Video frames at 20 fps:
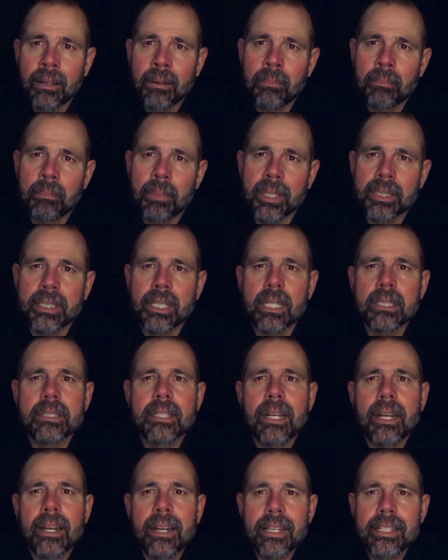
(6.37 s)
But just
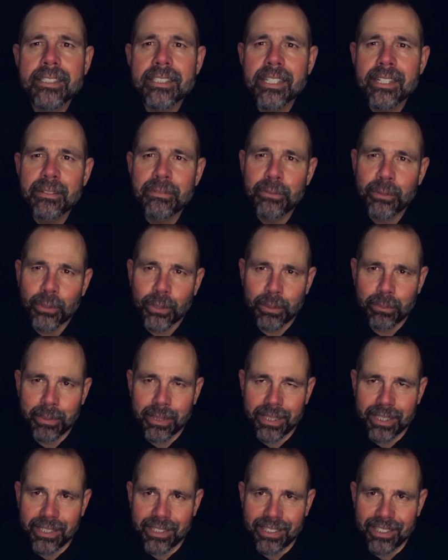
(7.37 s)
listen for a
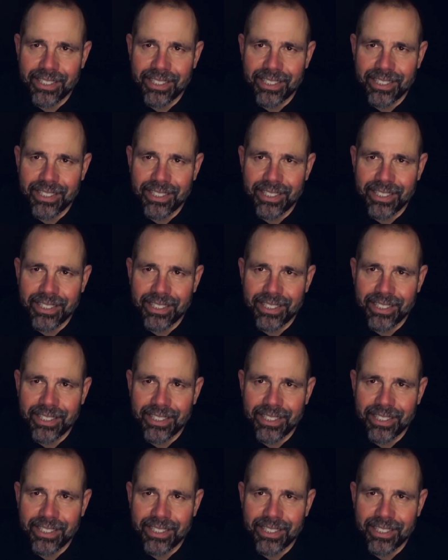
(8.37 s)
minute.